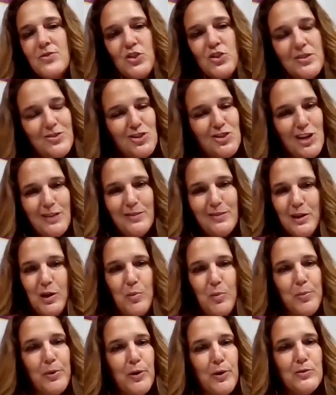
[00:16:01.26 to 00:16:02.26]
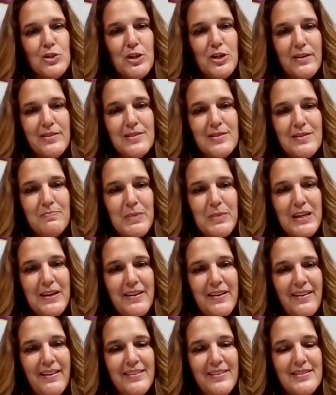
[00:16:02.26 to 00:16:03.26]
just gently approach us,
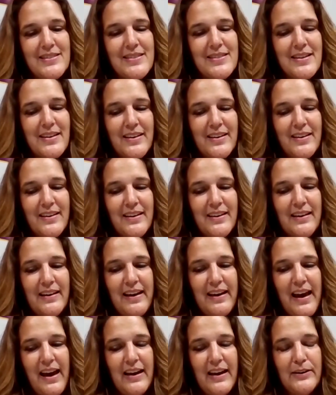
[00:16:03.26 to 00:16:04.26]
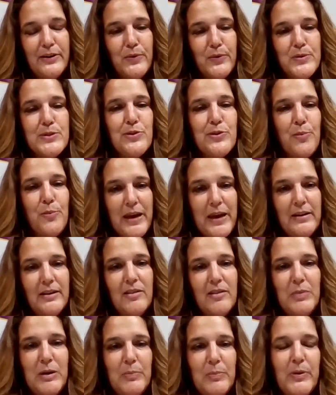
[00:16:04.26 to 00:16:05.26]
because I know so many
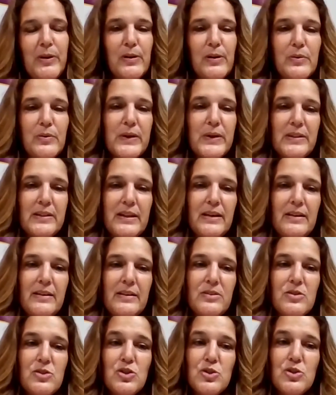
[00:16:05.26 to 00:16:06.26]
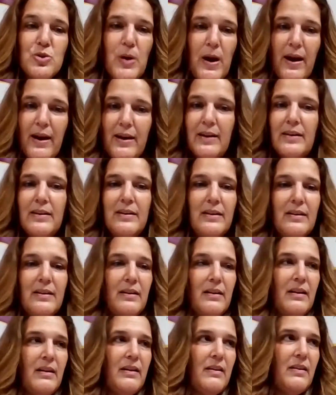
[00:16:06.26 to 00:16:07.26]
people are really trying
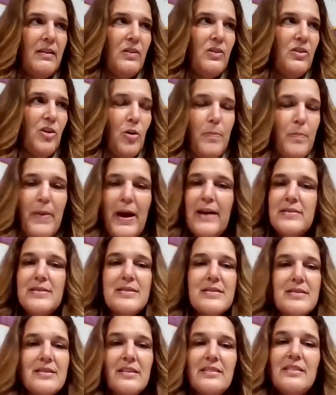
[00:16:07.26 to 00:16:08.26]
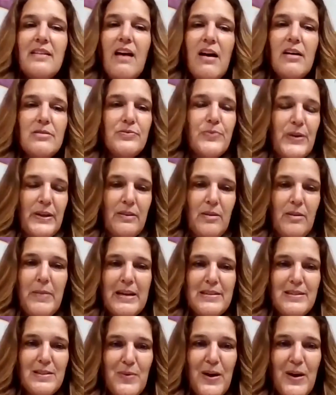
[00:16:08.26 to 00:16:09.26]
their best to love in the
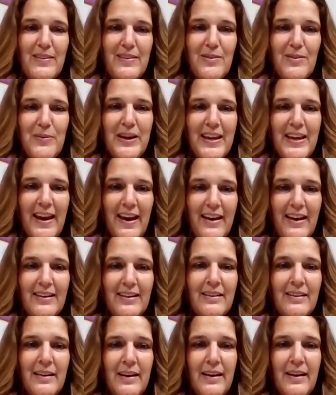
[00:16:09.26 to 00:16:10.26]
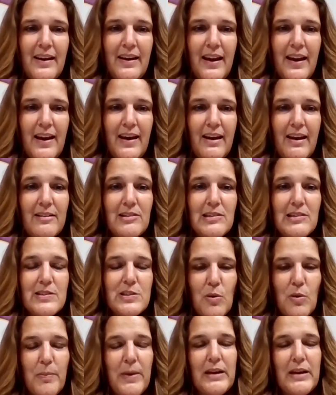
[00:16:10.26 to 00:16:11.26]
best way that we can, and
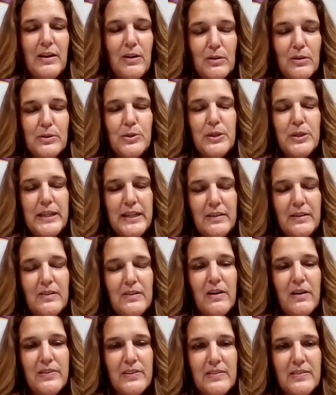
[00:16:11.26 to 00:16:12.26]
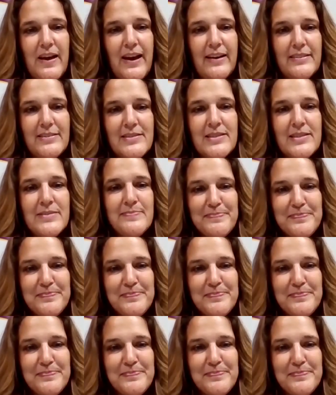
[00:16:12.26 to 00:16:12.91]
so many are learning along the lines.